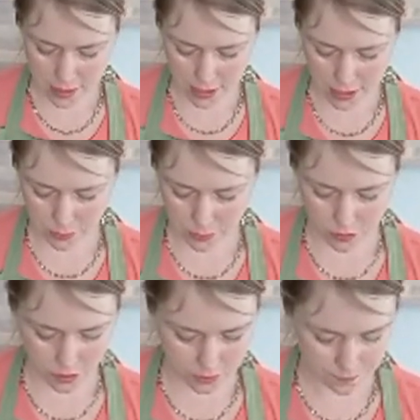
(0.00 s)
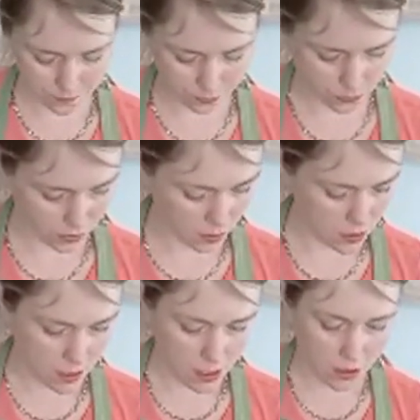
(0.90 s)
teaspoons
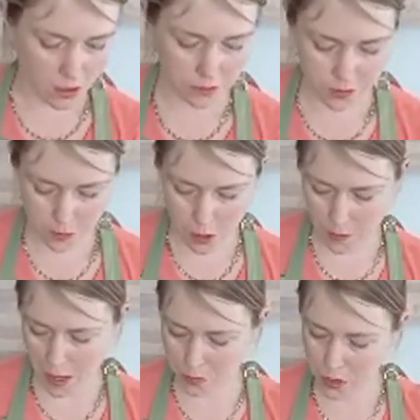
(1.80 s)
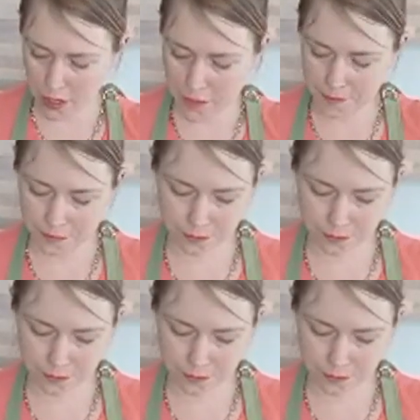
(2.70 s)
of smoked paprika.